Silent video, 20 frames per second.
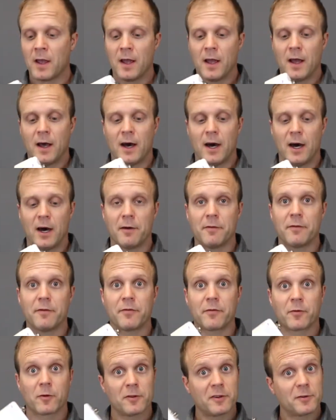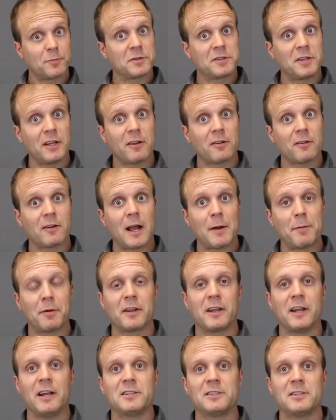For this particular
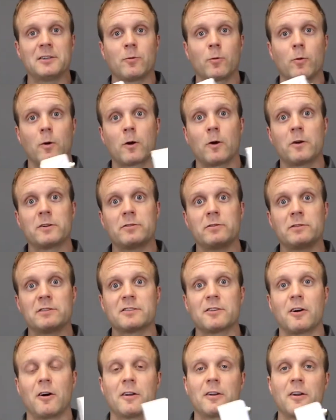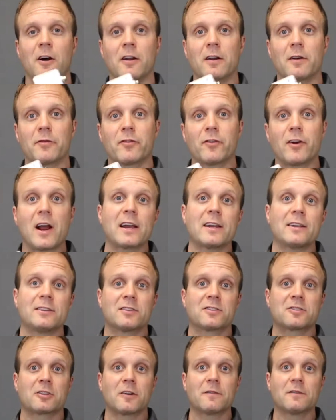application, we're going to install it on a fracking
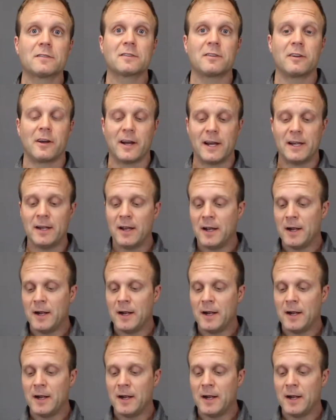service line,